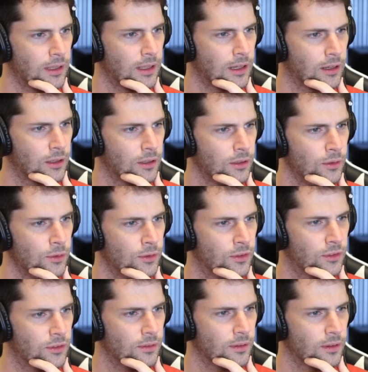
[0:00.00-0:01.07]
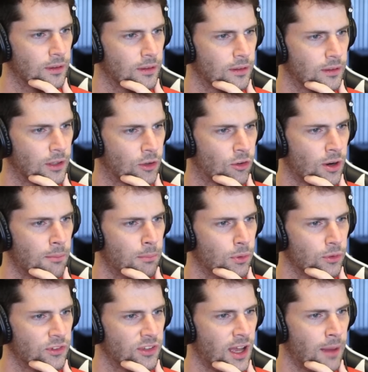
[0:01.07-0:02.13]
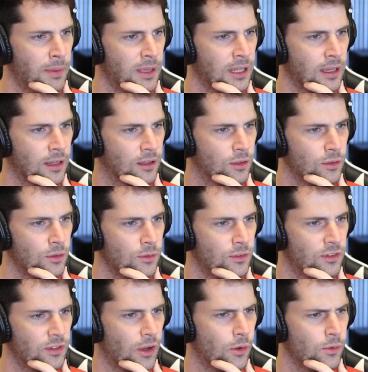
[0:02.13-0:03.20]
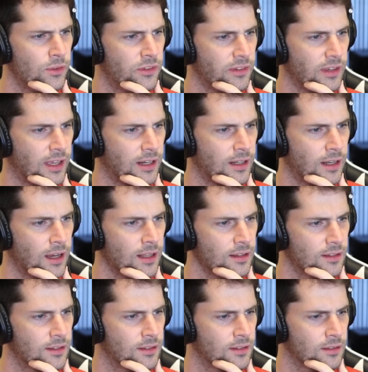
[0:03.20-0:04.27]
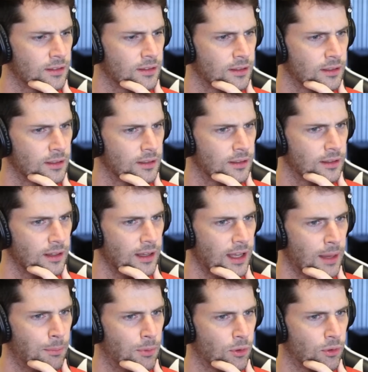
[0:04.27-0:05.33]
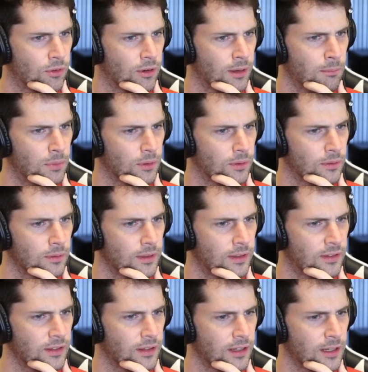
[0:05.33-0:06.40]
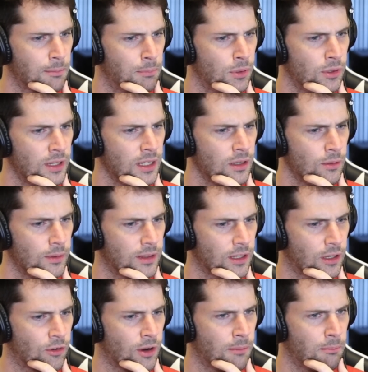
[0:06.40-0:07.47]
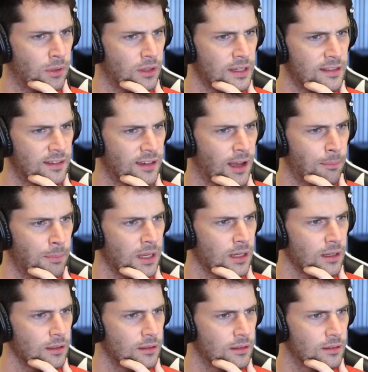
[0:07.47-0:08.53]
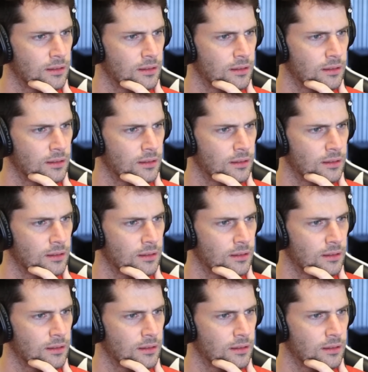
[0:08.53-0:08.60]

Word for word: Includes the crumble topping includes oats and nuts. Apple crumble. Is it like a pudding with a crumbly topping?